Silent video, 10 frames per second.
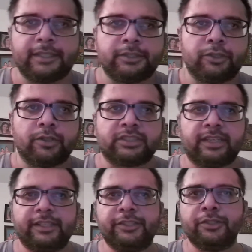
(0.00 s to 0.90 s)
So
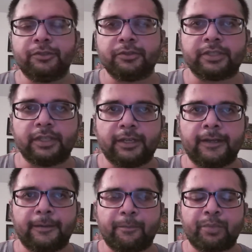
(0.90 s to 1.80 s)
why don't I
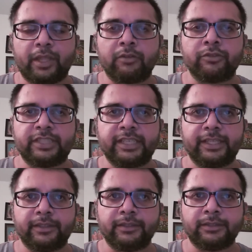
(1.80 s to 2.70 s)
use a
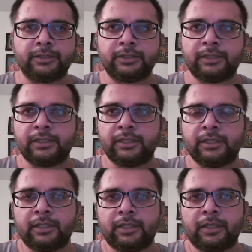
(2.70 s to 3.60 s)
routine?
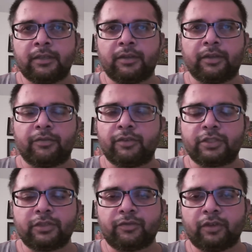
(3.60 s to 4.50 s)

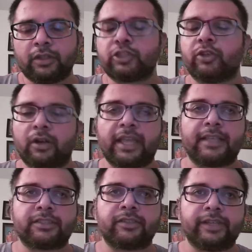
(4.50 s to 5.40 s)
Okay, first of
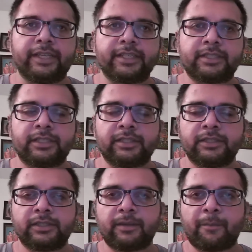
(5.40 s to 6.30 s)
all, the short
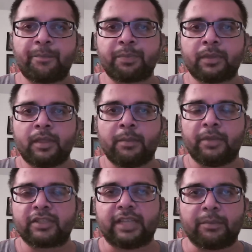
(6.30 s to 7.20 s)
answer is
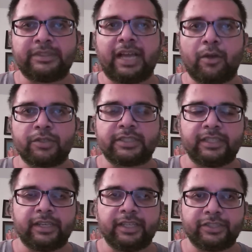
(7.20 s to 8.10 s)
because
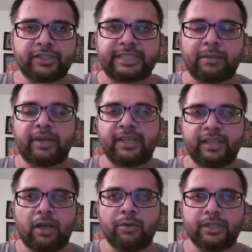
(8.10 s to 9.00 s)
I'm Taoist in
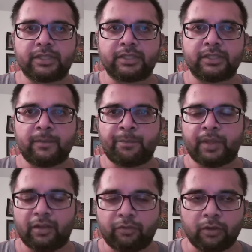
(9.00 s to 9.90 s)
nature,
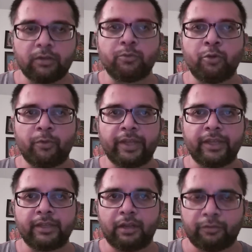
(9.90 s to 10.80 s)
semi-Taoist. I
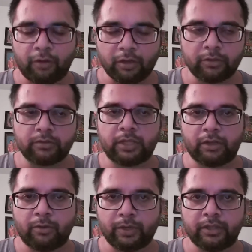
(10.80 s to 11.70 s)
follow Wu Wei,
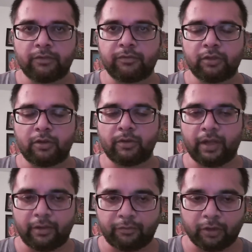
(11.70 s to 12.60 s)
I go
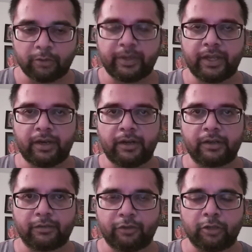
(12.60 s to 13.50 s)
with the flow, I
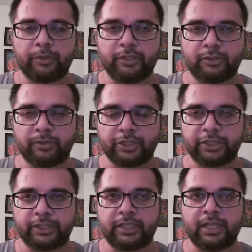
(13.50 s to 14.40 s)
follow my heart, I
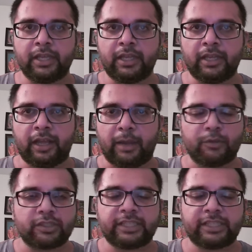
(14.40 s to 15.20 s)
follow my intuition.